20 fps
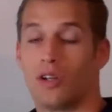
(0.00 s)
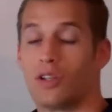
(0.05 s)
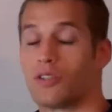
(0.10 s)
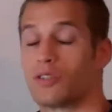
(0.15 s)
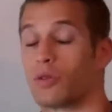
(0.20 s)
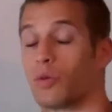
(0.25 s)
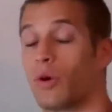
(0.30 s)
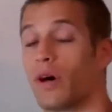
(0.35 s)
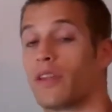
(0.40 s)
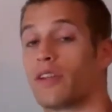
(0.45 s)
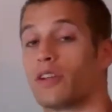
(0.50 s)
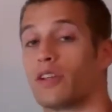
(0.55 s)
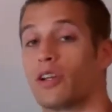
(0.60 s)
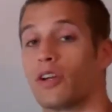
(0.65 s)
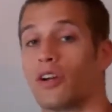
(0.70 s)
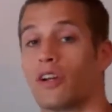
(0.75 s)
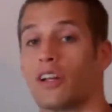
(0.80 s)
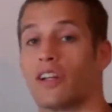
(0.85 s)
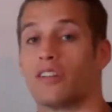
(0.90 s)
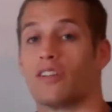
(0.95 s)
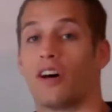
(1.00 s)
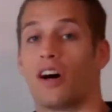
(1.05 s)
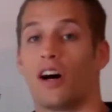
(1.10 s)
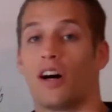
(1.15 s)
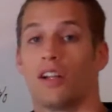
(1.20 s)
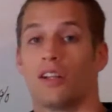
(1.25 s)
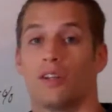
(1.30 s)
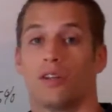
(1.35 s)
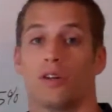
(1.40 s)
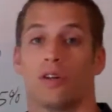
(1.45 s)
So whether you're an
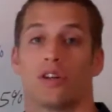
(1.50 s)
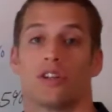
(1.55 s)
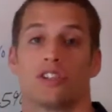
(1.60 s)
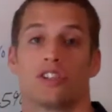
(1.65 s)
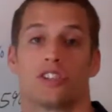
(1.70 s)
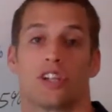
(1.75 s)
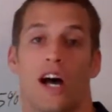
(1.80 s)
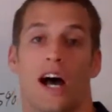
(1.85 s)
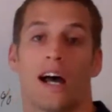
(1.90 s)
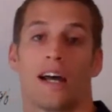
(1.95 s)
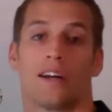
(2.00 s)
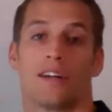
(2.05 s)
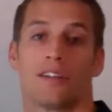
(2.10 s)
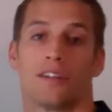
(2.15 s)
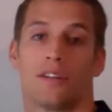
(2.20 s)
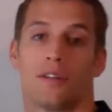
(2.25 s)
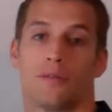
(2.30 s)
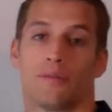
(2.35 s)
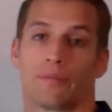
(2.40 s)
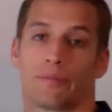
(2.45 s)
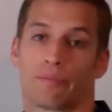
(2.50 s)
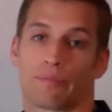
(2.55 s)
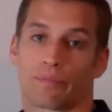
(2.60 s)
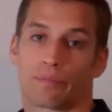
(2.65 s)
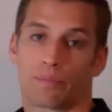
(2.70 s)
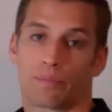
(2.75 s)
adult or a child,